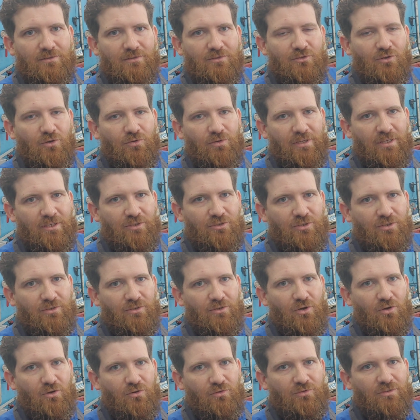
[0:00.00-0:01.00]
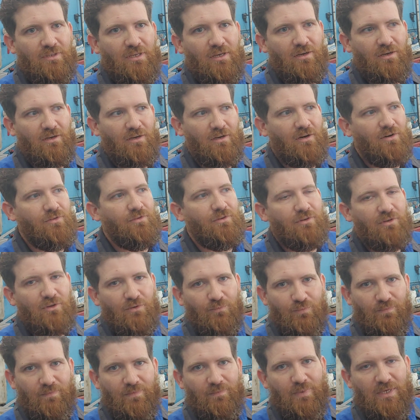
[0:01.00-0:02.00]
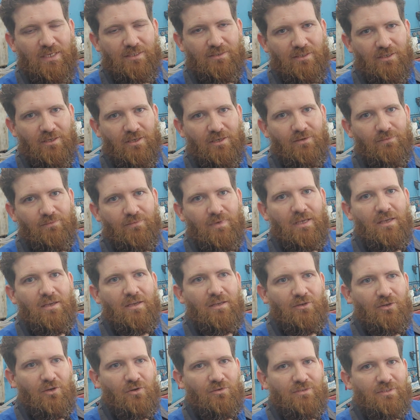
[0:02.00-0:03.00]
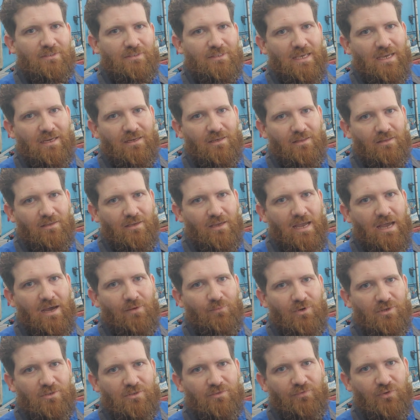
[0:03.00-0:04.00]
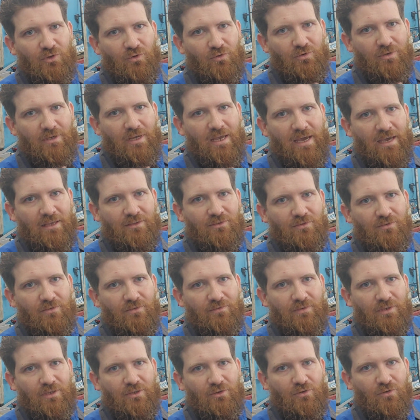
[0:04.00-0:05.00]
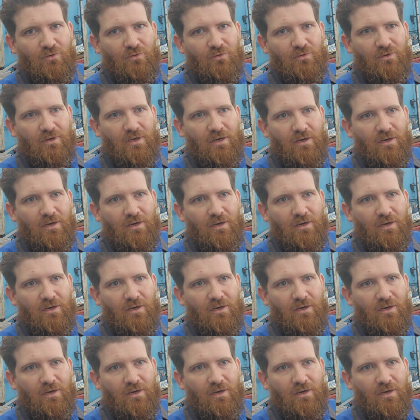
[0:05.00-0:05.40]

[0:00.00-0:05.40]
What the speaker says: so the engine knows, or the PCM knows exactly how much fuel to add to the vehicle